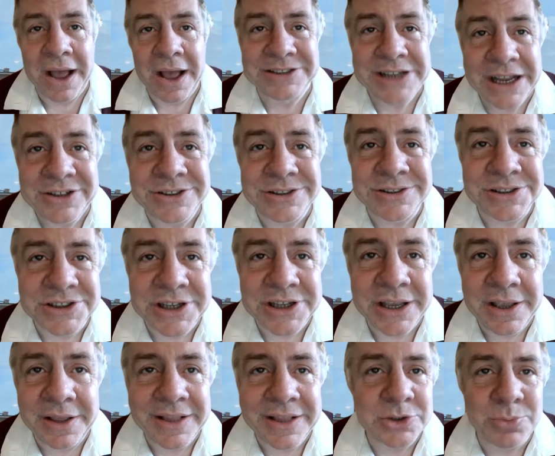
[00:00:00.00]
attention
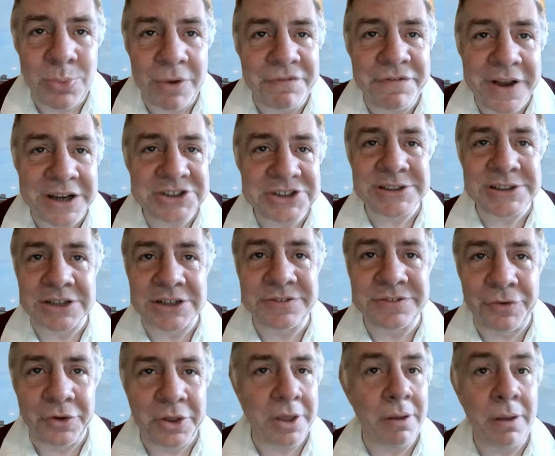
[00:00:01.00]
seeking. That's what fashion does
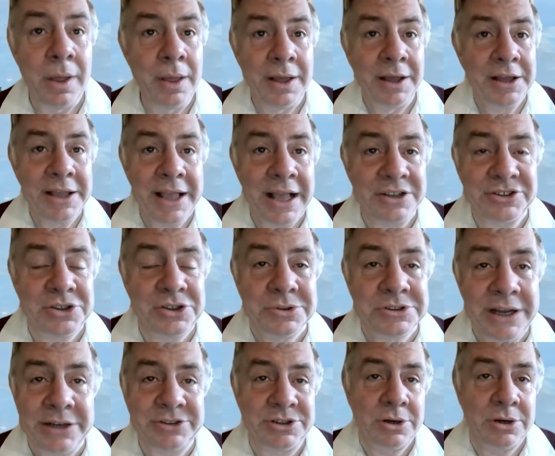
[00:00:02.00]
for you, gets you
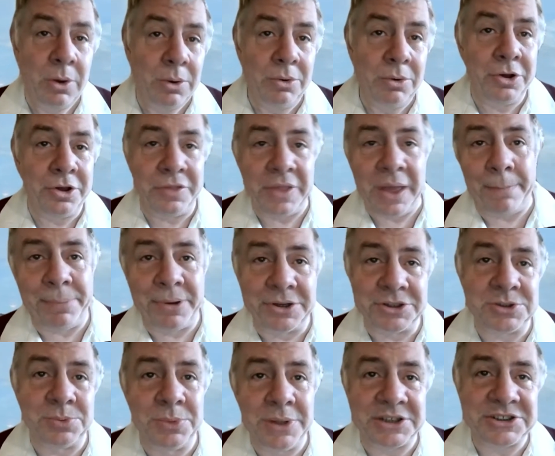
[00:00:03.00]
attention. Oh, look at that yeah.
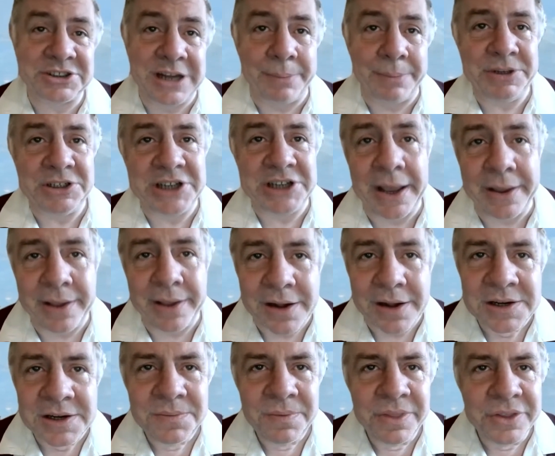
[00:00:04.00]
person with that snappy jacket.
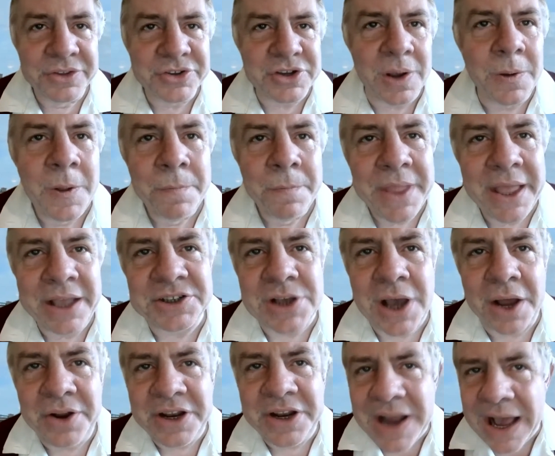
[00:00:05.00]
So it's
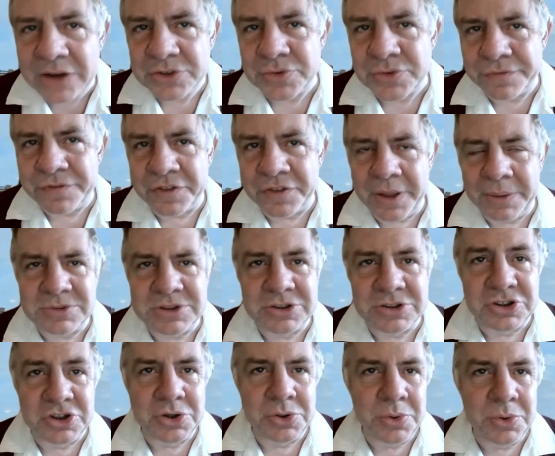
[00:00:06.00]
only natural for them to
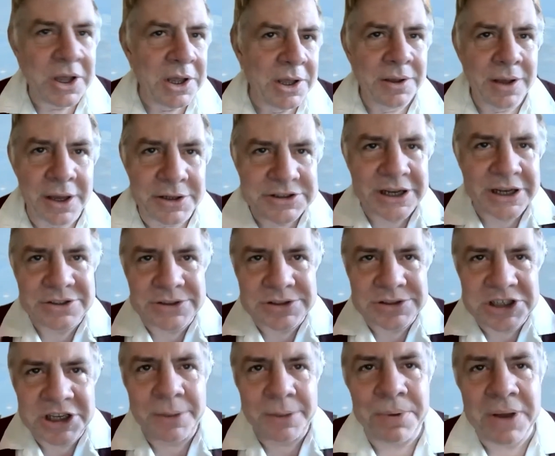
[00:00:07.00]
do attention
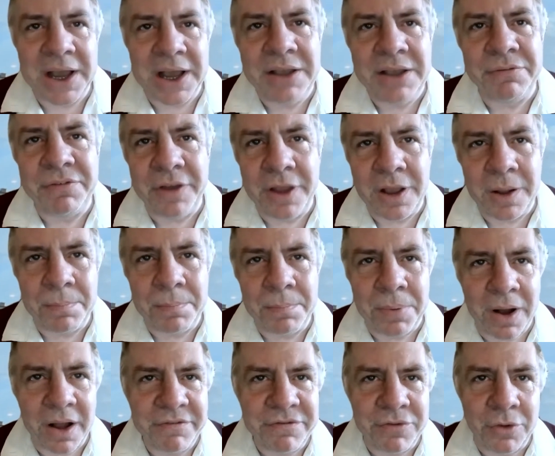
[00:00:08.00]
seeking behavior
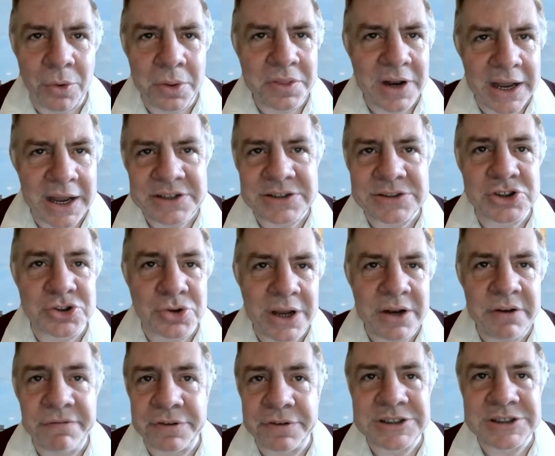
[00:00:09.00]
by following the latest
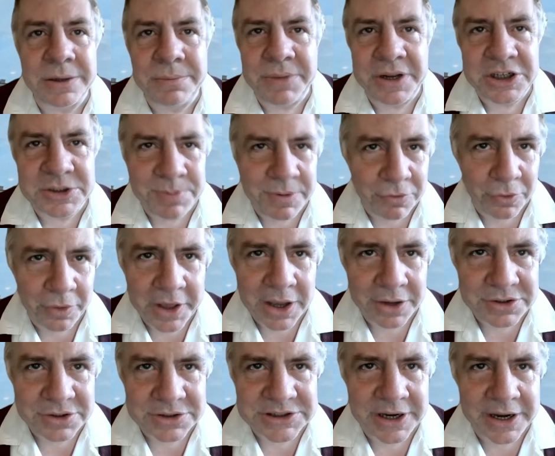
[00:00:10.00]
trend for 10 minutes before they go
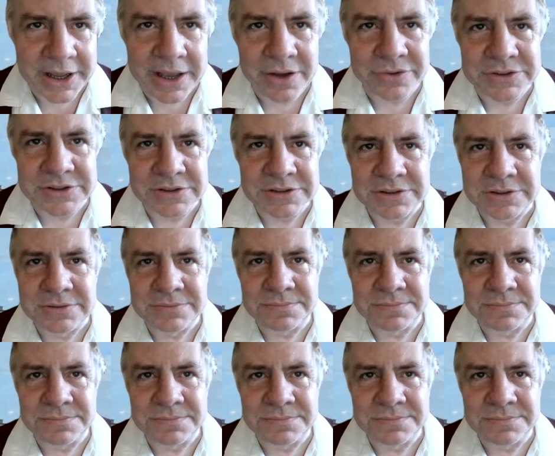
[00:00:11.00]
do something else.